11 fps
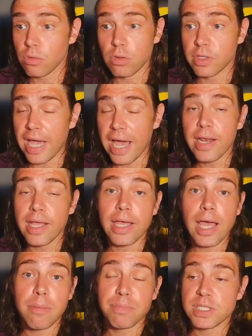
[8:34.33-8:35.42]
dating
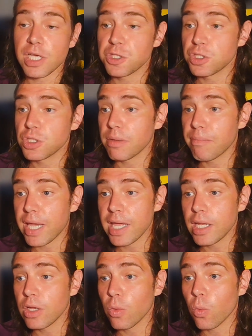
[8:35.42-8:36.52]
and potentially
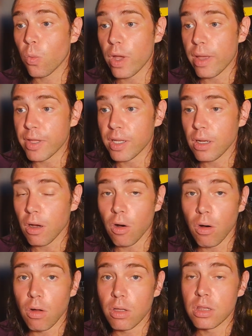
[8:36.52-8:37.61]
meeting women
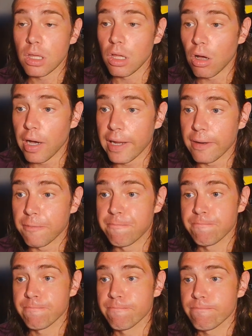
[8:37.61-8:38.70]
online.
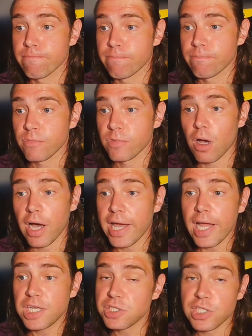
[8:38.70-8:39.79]
I
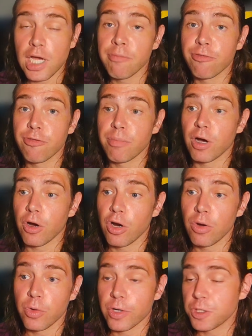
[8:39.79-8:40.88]
had just come from a
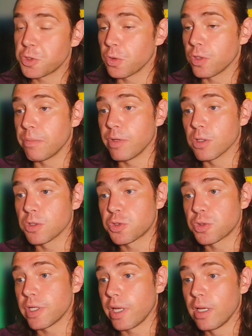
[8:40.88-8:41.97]
home when I joined the
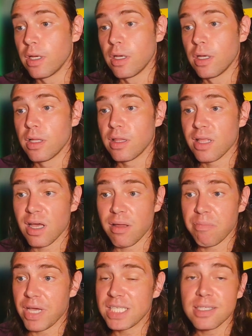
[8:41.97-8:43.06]
military
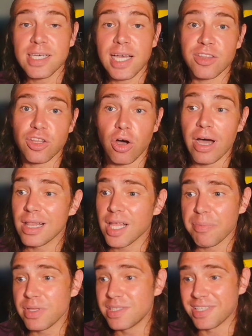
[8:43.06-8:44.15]
that basically had
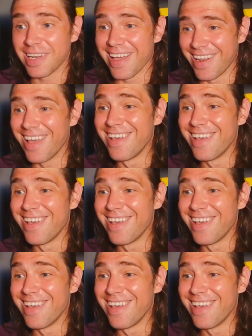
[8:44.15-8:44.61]
dial-up internet.